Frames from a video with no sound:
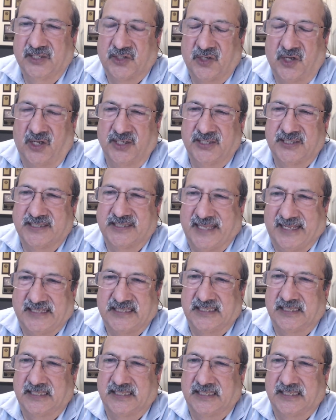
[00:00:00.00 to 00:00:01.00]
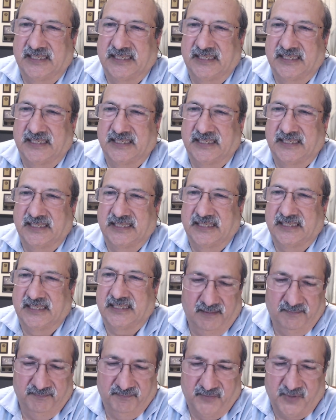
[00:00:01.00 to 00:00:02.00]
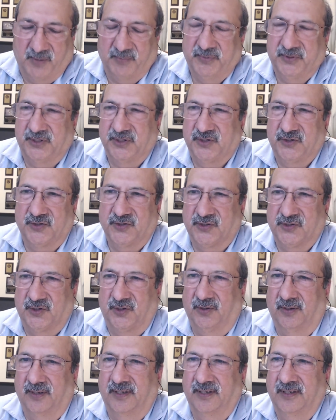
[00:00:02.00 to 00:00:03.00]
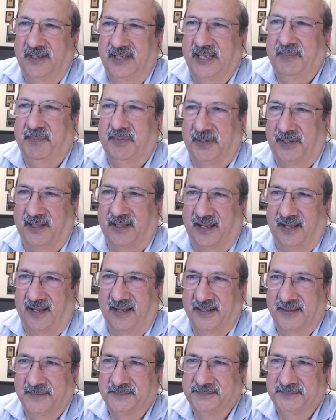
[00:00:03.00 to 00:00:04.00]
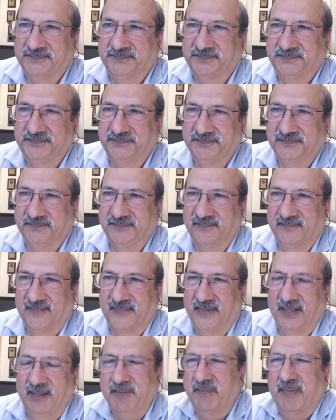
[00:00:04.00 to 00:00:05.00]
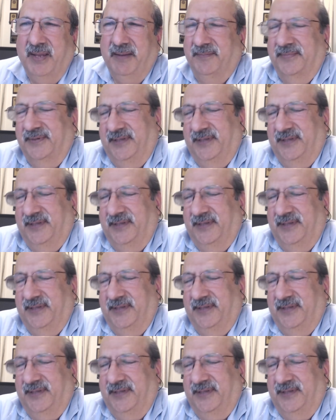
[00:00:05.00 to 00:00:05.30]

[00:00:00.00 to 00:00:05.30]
and as long as that's in play competition's good. Keep it there. Yeah, no, I agree.